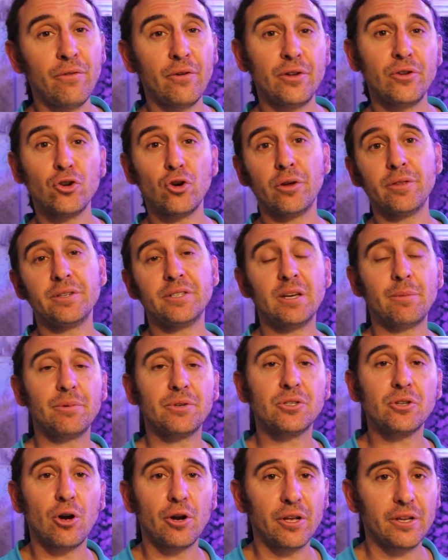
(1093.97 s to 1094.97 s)
enjoyed this
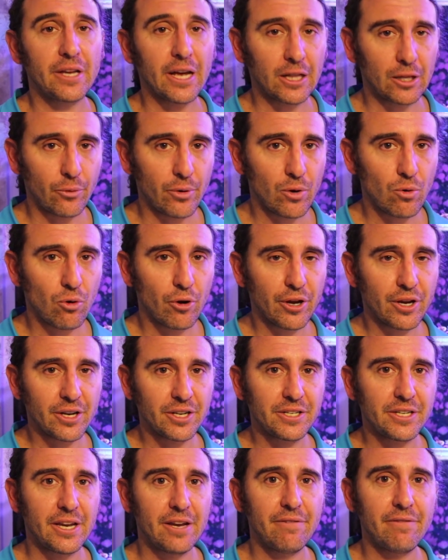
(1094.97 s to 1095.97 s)
episode of Gallery Aquatica
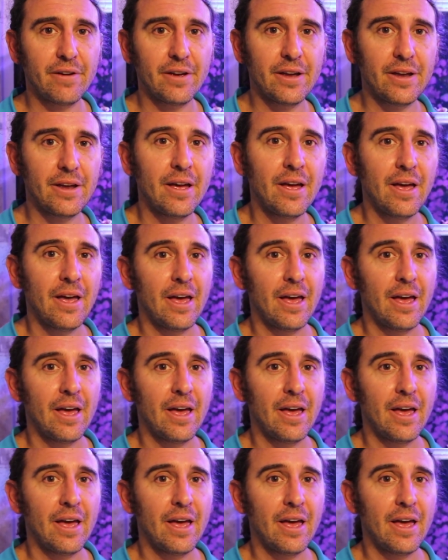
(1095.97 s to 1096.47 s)
TV,